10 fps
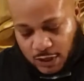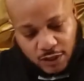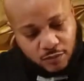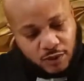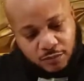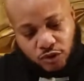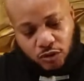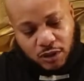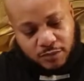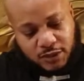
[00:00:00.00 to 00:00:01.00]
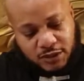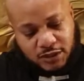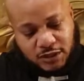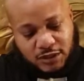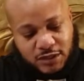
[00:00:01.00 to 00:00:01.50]
What I'm doing, I'm just,
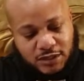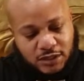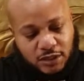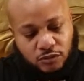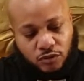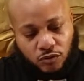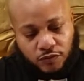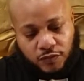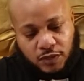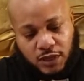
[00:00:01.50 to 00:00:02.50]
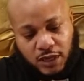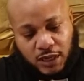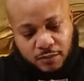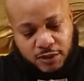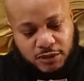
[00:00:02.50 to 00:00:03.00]
because this is healed over,
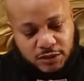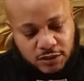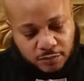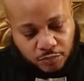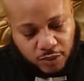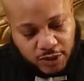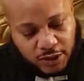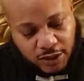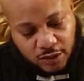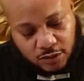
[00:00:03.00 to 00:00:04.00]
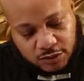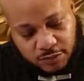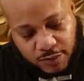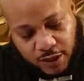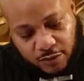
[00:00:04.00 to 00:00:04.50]
I'm just putting it on
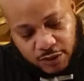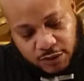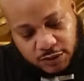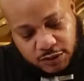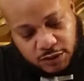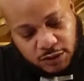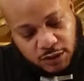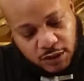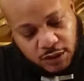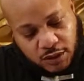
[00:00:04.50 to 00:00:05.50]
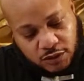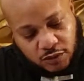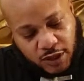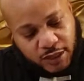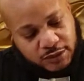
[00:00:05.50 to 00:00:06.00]
some areas so
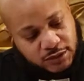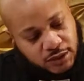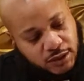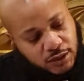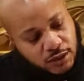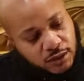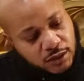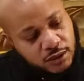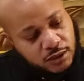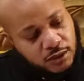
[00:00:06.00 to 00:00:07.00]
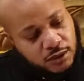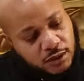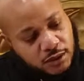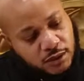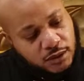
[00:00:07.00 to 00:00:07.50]
that
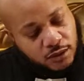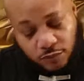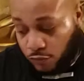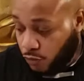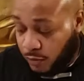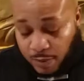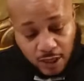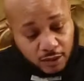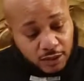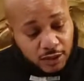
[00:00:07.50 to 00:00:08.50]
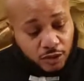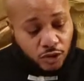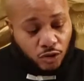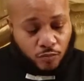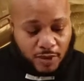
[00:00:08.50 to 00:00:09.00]
the rooting powder can
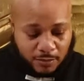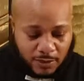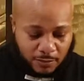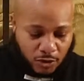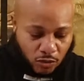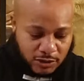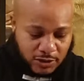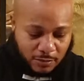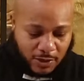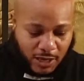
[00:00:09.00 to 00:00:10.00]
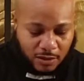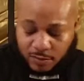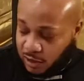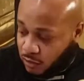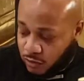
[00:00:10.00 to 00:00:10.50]
go. But I'm noticing I'm kind of
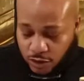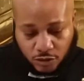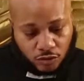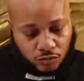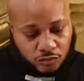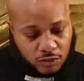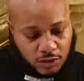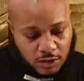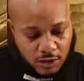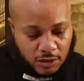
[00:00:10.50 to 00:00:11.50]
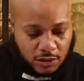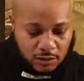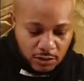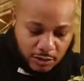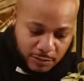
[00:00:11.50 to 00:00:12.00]
below a node.
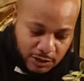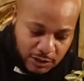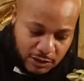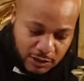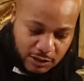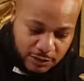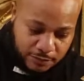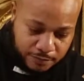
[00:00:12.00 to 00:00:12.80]
So let me just